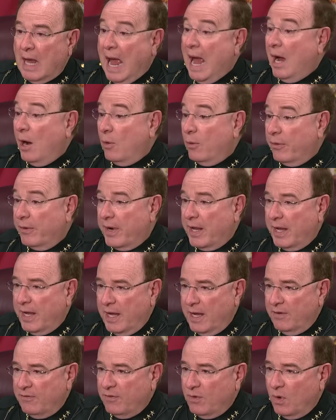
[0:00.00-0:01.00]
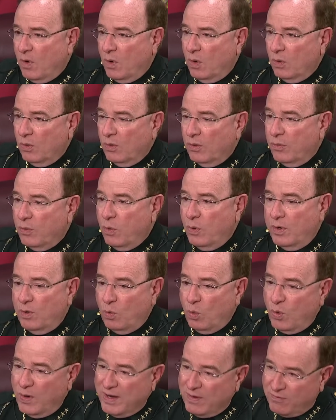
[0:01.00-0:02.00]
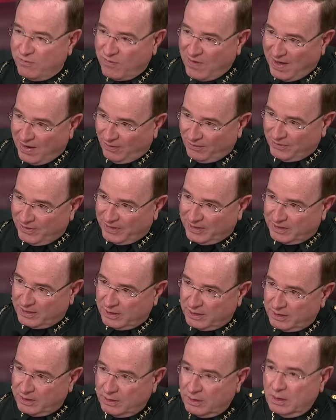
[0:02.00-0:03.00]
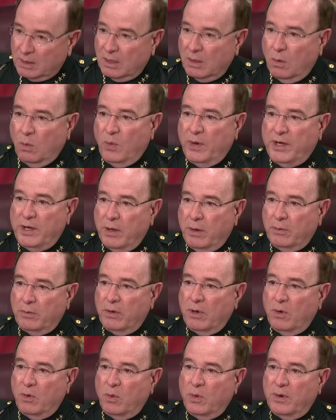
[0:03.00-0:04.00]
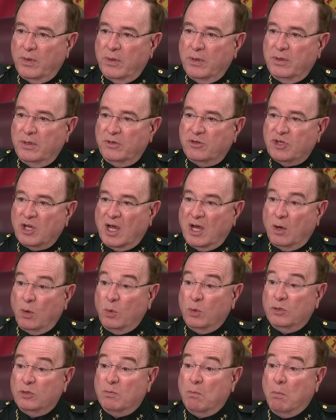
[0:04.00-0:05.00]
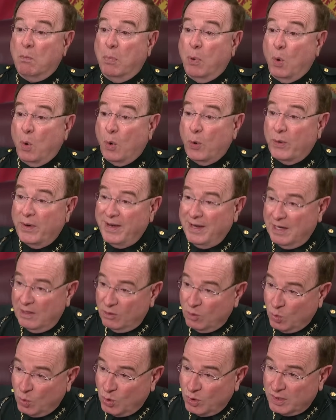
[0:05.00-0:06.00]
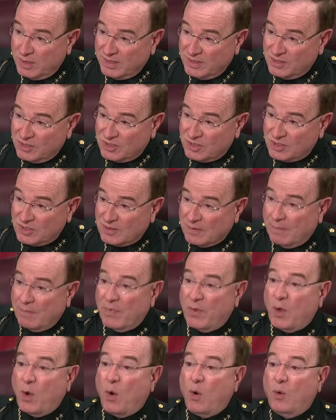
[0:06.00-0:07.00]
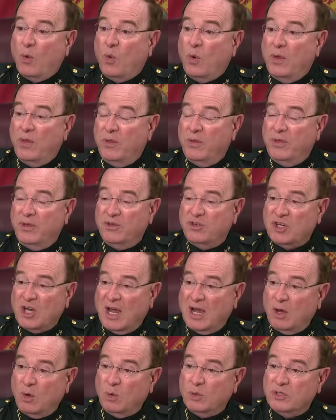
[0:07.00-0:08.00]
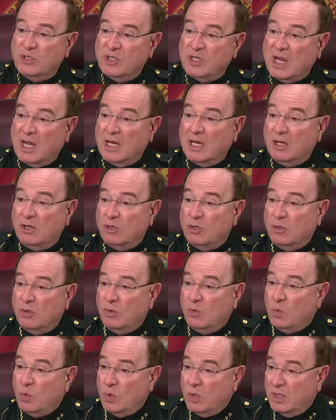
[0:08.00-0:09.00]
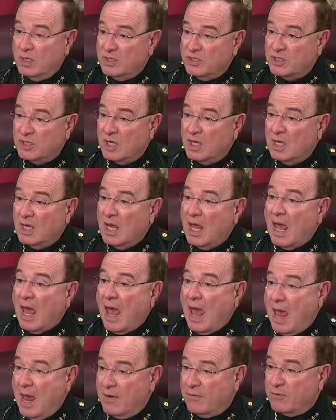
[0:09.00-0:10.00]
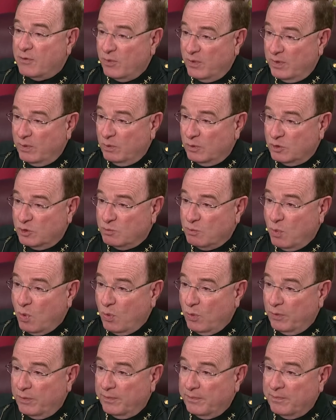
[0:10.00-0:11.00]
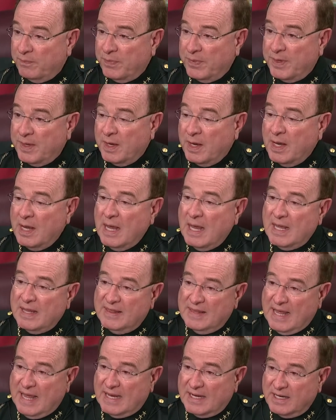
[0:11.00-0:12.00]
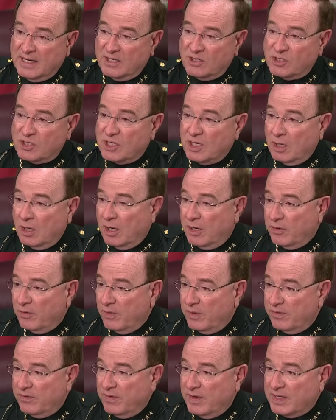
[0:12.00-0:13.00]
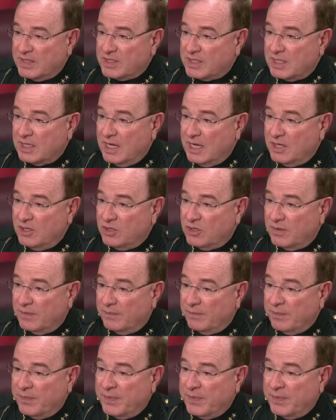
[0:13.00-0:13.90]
Hour and a half old when we found it. We don't know whether the child was born in the woods or whether the child was taken to the woods after it was born. That is still under investigation.